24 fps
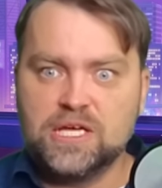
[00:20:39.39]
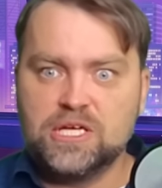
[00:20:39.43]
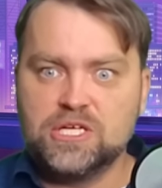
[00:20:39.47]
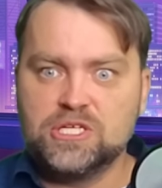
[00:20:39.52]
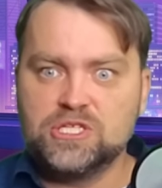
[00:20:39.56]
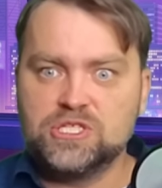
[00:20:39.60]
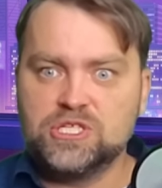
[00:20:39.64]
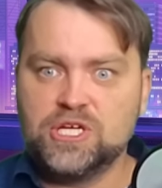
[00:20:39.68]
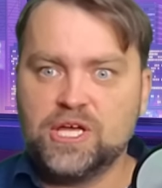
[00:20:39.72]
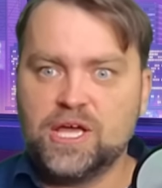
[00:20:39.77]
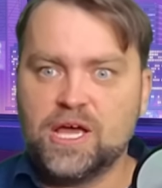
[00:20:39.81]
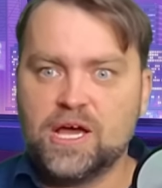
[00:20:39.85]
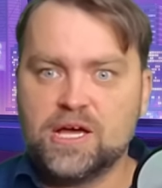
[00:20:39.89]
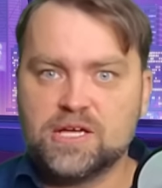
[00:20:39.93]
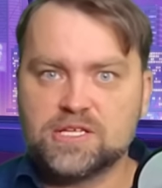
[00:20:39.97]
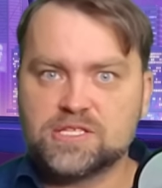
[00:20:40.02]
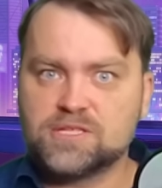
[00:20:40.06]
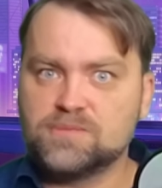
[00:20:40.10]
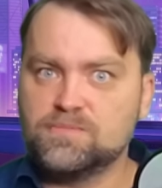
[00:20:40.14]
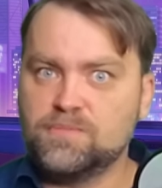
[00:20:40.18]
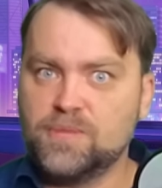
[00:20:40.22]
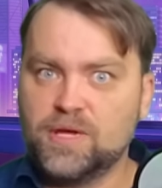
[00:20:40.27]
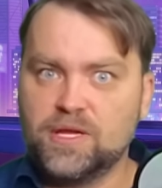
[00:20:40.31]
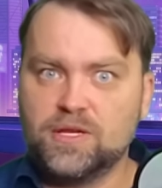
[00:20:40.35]
She
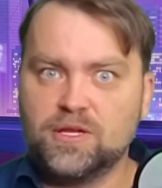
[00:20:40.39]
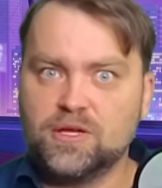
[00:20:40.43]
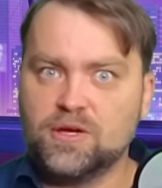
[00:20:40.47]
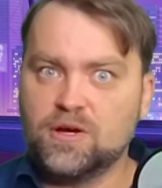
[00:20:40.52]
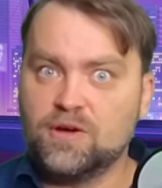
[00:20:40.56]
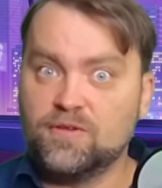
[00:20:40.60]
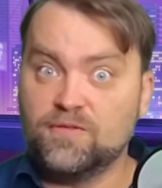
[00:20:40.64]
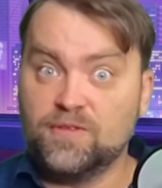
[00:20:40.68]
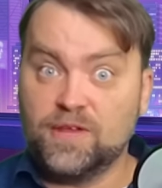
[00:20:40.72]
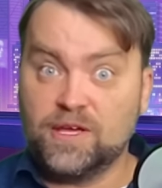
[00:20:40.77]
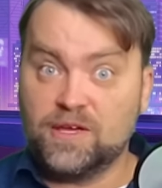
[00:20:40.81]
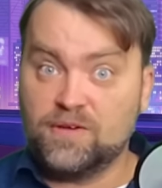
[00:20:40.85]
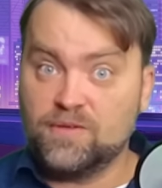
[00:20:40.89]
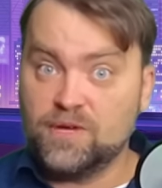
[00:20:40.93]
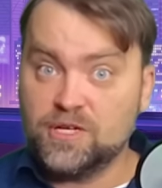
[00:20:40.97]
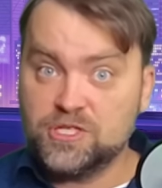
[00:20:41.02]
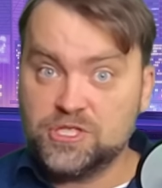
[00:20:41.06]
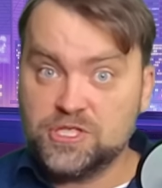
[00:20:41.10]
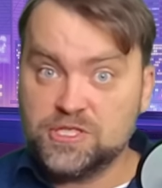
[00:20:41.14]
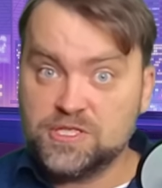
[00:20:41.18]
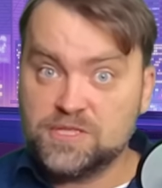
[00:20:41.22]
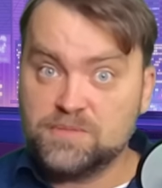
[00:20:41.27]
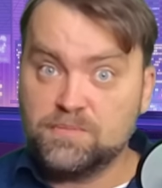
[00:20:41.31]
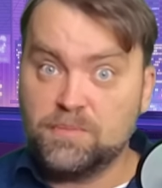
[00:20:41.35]
asked many of the
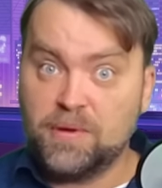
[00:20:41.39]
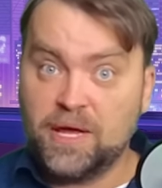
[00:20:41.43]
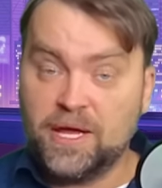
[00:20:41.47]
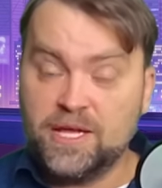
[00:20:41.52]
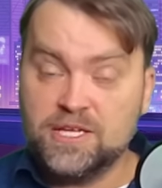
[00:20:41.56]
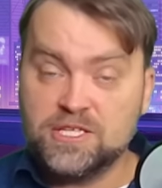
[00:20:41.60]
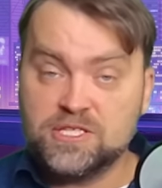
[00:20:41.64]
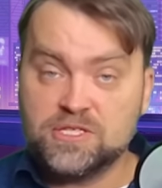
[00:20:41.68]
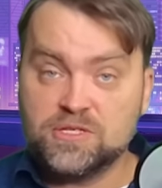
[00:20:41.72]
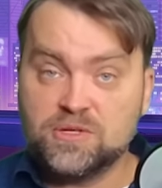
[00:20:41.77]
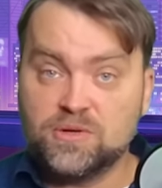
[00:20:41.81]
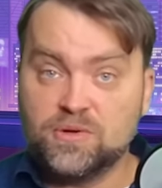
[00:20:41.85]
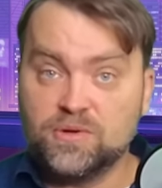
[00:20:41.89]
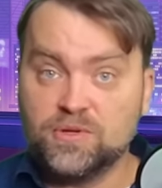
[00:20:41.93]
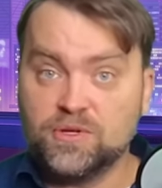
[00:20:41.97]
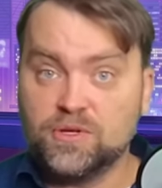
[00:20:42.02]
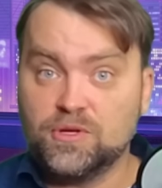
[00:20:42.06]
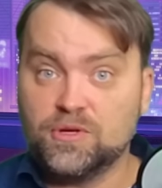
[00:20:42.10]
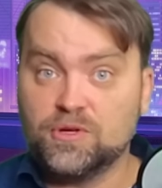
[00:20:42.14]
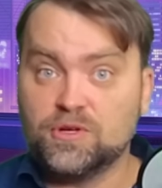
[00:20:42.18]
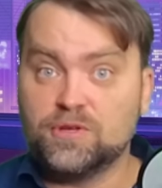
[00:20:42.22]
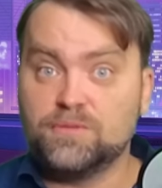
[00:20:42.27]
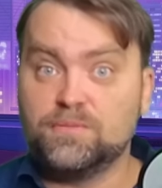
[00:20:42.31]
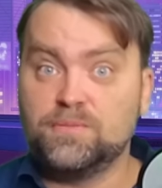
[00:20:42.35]
questions based on
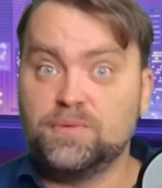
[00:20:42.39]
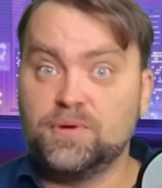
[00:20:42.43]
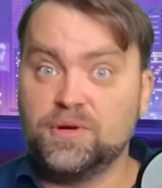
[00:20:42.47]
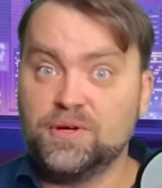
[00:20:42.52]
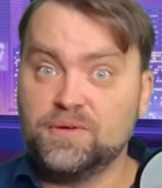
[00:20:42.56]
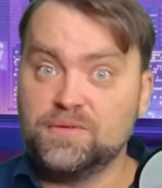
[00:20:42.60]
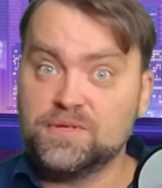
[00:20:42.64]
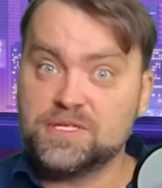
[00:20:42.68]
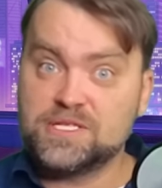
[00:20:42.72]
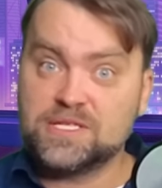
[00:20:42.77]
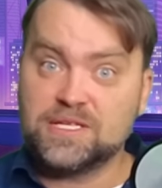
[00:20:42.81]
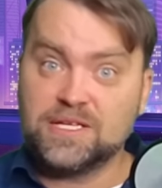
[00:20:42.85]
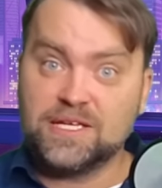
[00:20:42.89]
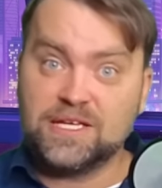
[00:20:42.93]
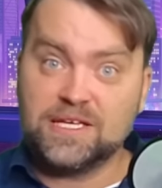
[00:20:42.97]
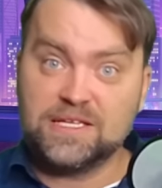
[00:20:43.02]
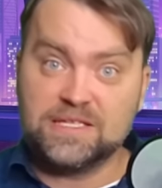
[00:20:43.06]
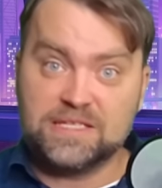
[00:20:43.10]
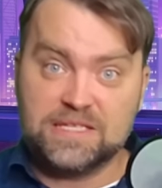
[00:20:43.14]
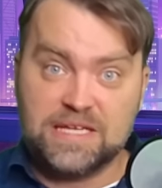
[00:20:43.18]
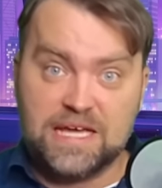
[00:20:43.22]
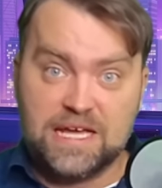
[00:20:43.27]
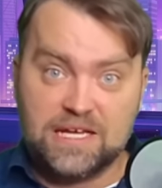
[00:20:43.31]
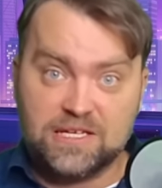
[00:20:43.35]
your previously
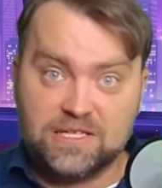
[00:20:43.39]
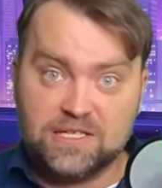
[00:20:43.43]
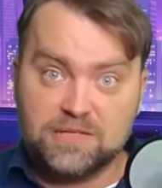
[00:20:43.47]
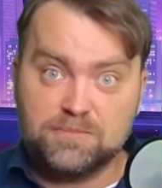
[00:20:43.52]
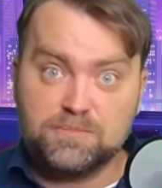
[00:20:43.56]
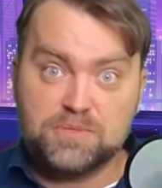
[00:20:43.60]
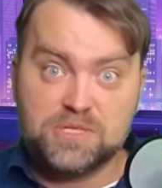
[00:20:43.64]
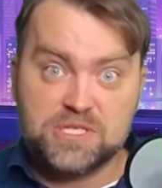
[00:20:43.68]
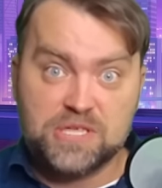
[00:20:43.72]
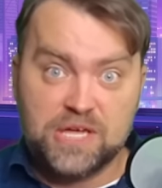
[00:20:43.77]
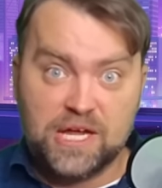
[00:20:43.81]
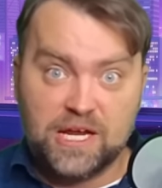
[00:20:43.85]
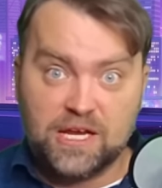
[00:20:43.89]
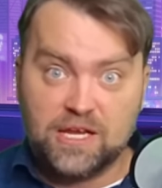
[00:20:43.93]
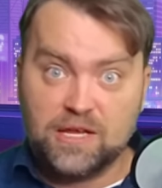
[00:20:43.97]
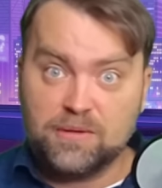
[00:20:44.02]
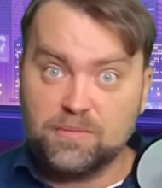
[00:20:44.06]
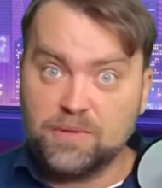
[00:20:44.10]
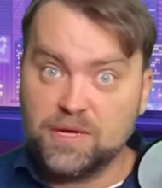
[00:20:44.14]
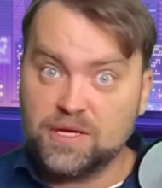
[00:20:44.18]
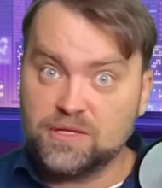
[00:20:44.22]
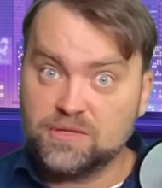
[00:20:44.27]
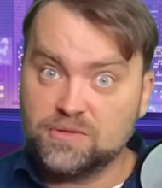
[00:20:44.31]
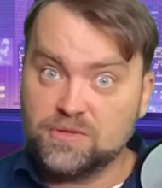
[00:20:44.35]
conducted
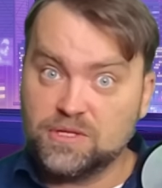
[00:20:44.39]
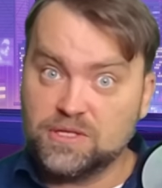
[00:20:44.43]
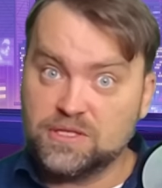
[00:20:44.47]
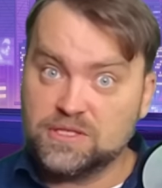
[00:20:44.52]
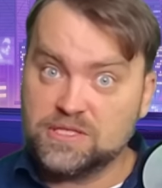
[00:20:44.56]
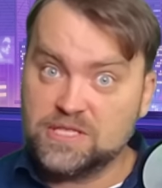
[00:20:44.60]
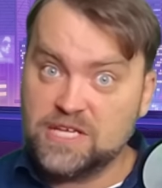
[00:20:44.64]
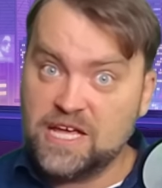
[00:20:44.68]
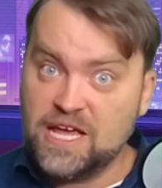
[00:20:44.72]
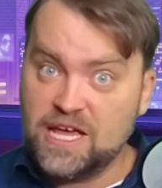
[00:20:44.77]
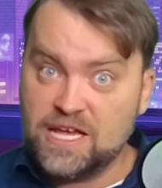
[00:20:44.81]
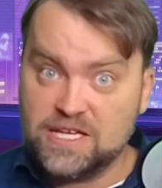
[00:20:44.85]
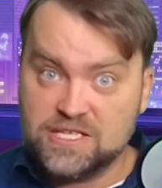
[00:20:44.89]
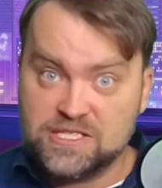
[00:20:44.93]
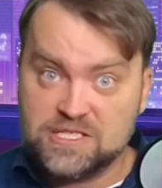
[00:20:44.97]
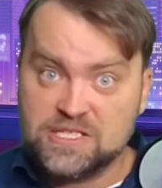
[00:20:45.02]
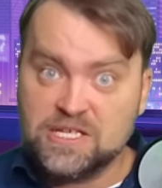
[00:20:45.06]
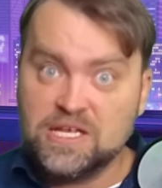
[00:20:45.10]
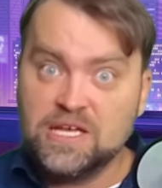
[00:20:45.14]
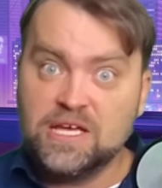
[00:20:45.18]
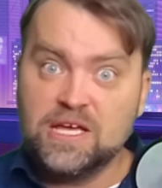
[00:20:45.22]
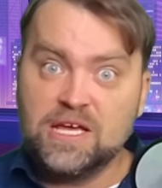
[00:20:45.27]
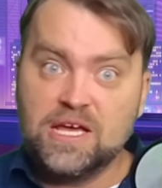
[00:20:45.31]
psychometric tests.